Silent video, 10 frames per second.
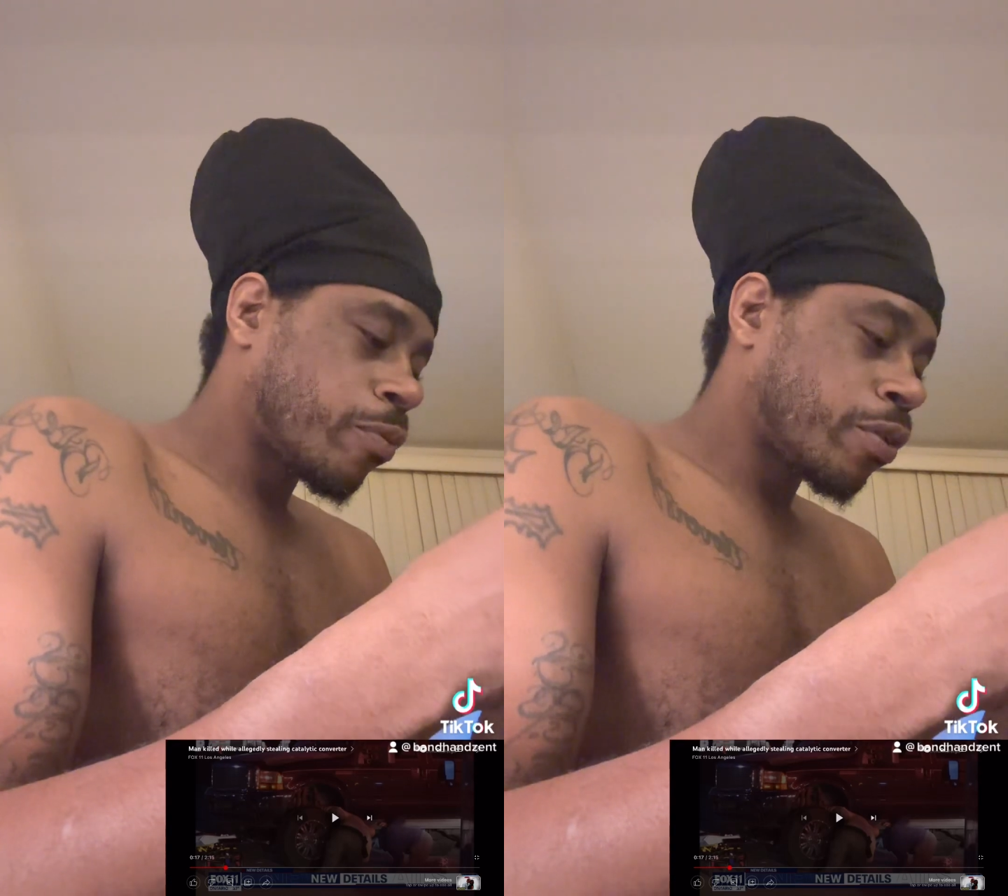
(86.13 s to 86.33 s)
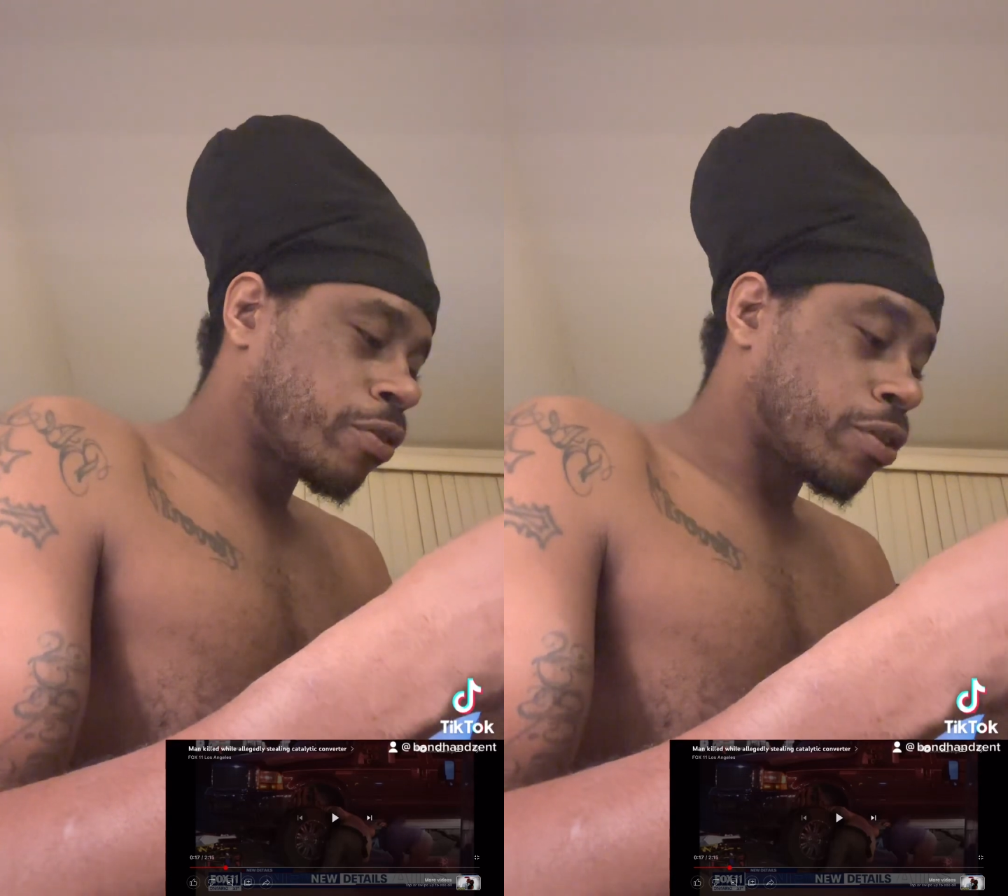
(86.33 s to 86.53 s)

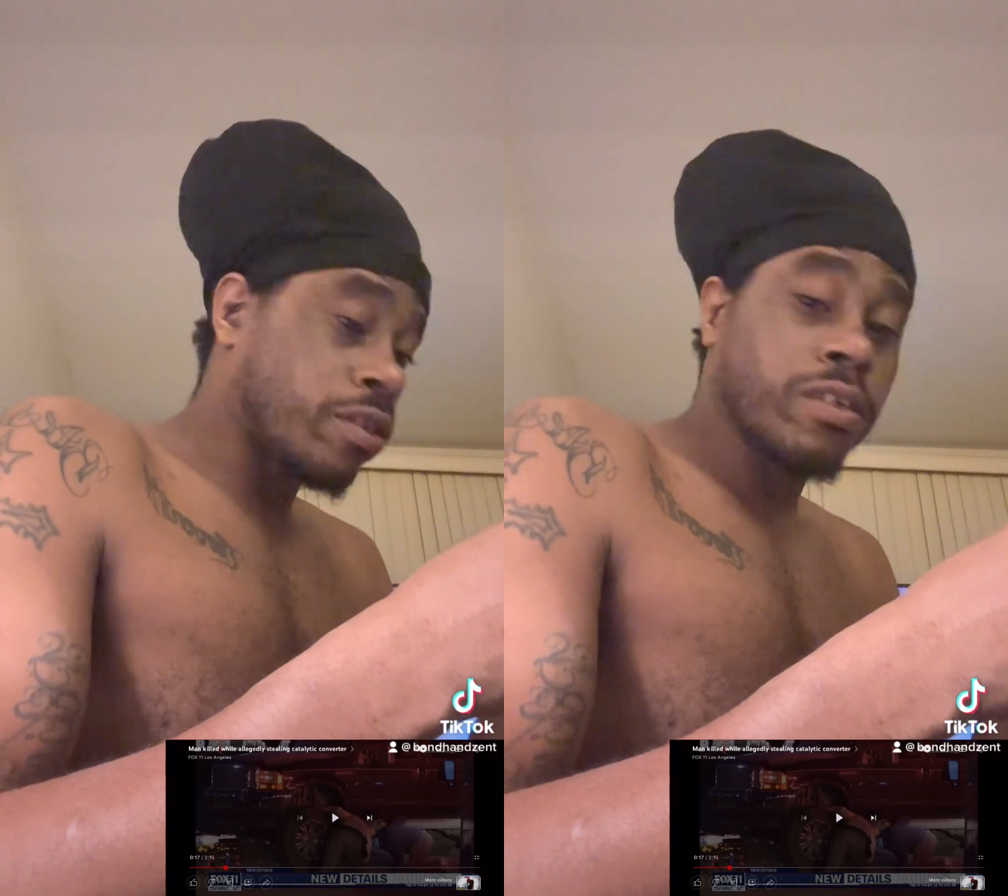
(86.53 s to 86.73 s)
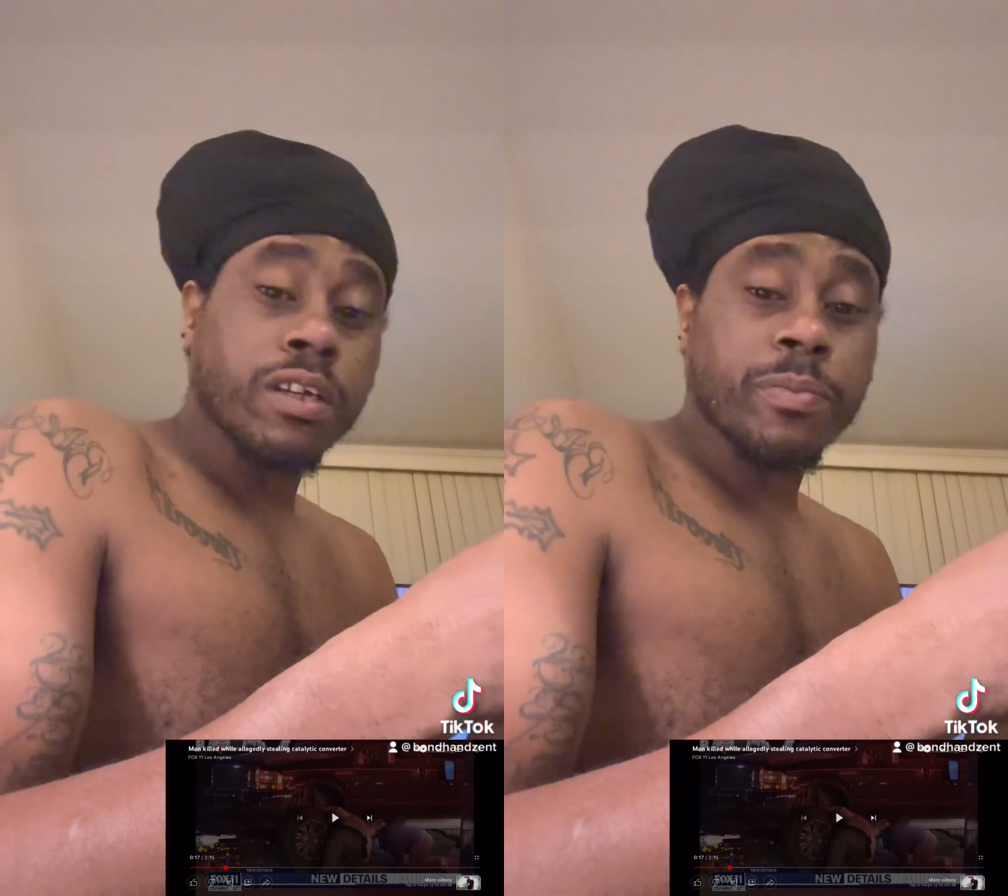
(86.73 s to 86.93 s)
She
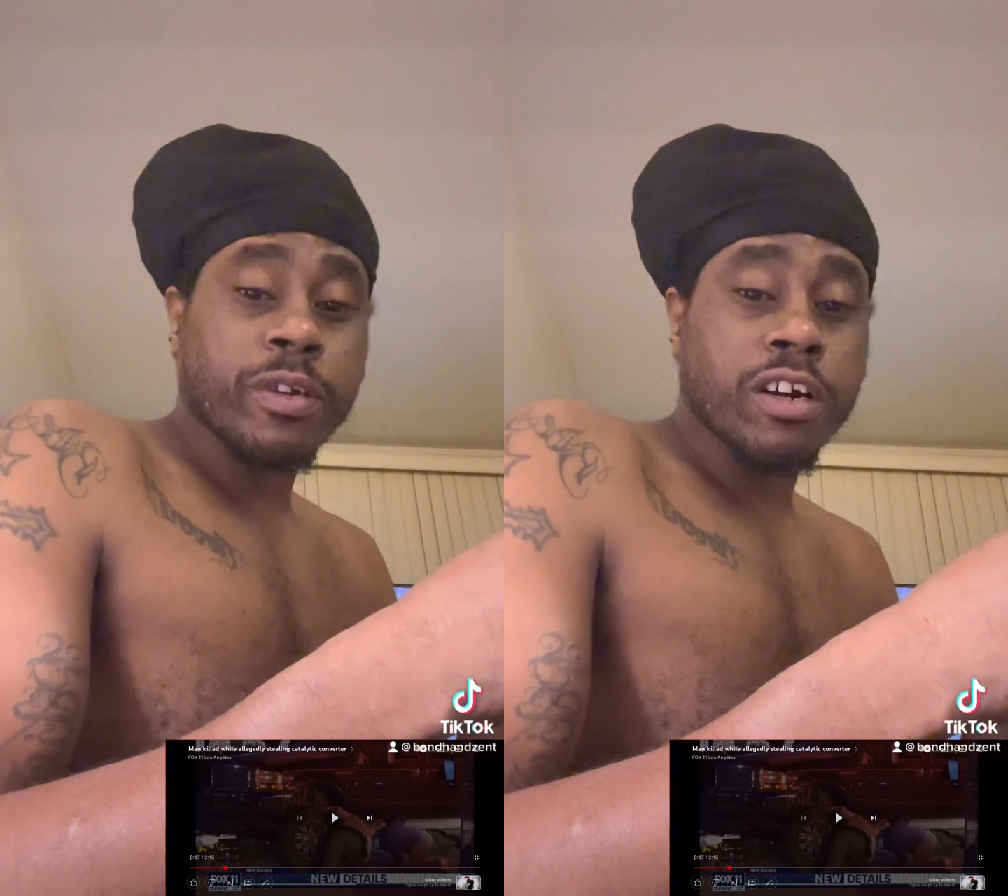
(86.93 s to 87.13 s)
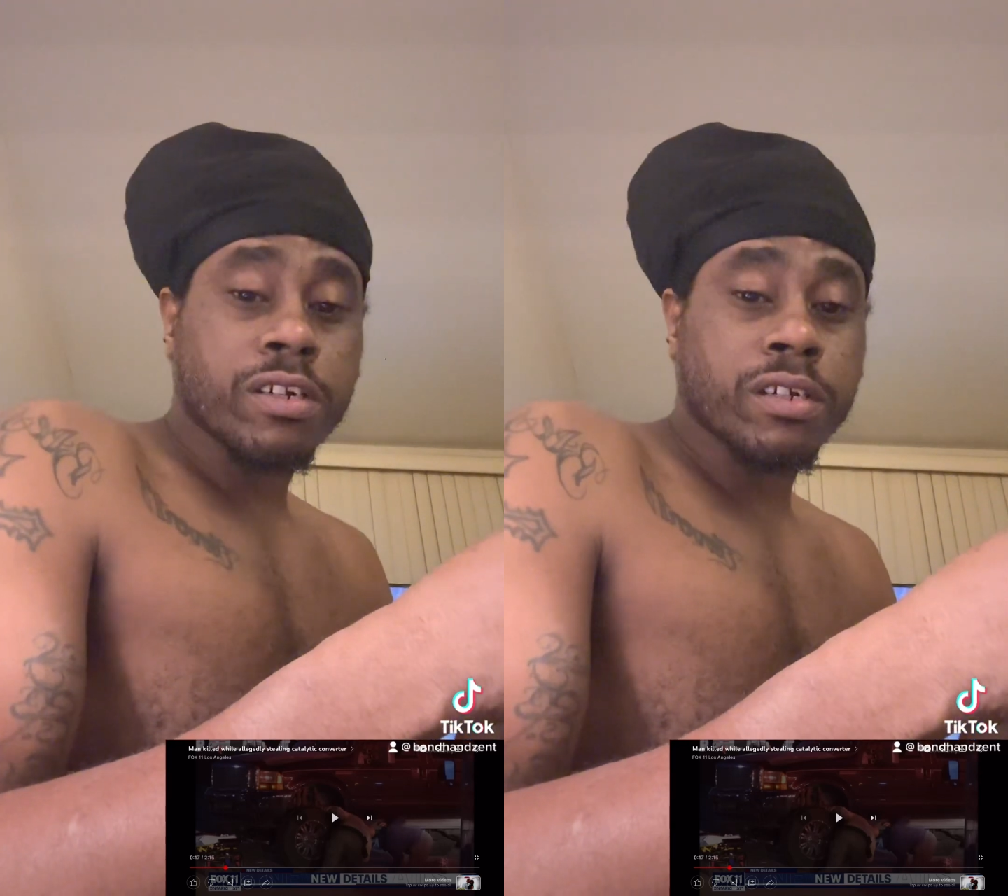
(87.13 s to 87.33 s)
sleeping
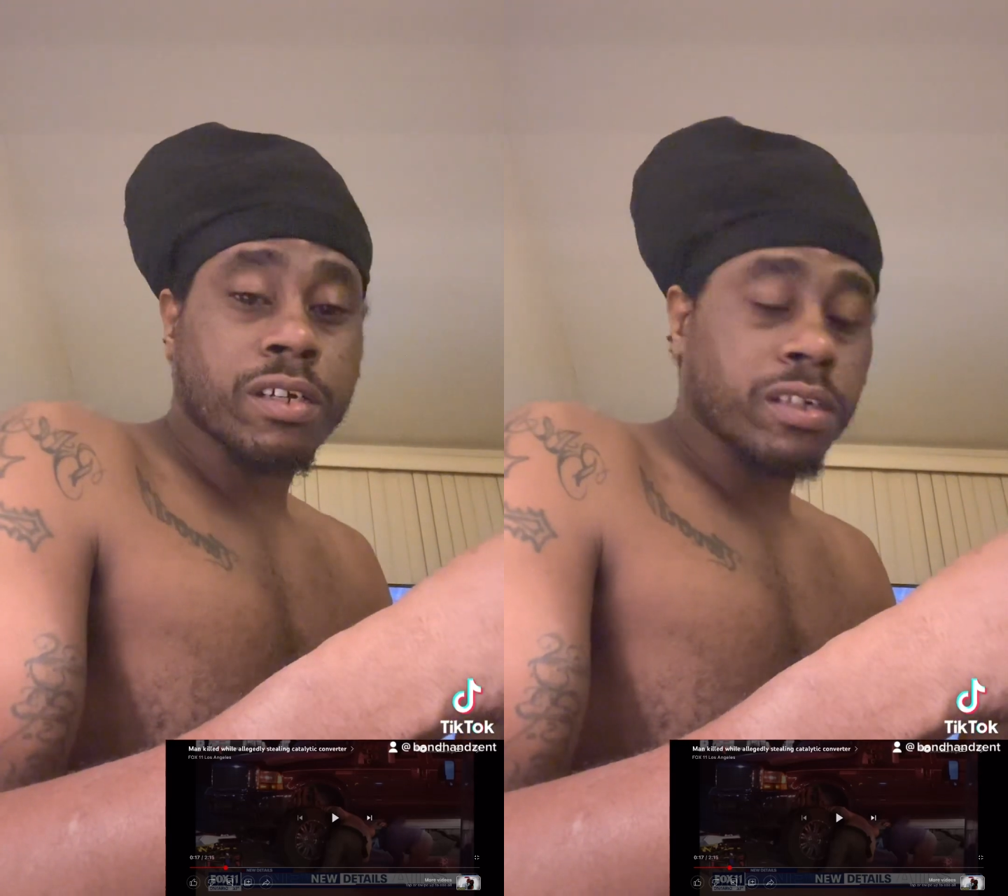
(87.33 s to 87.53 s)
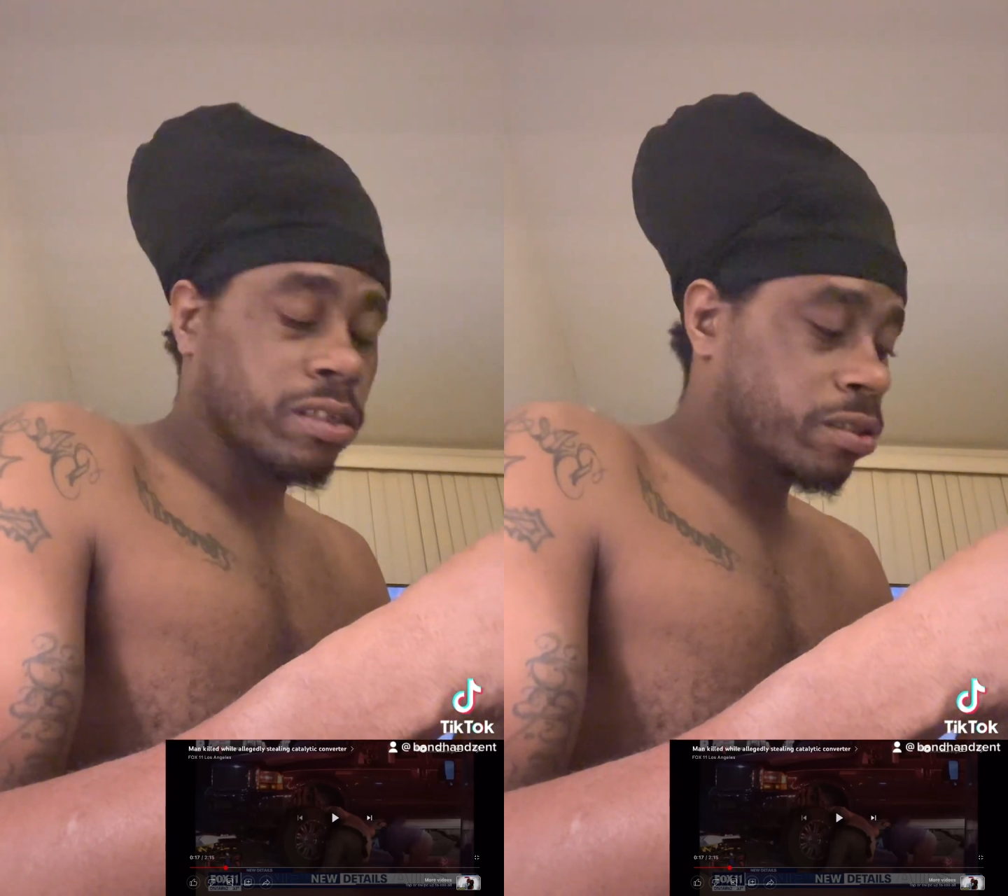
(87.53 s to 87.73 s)
her shit.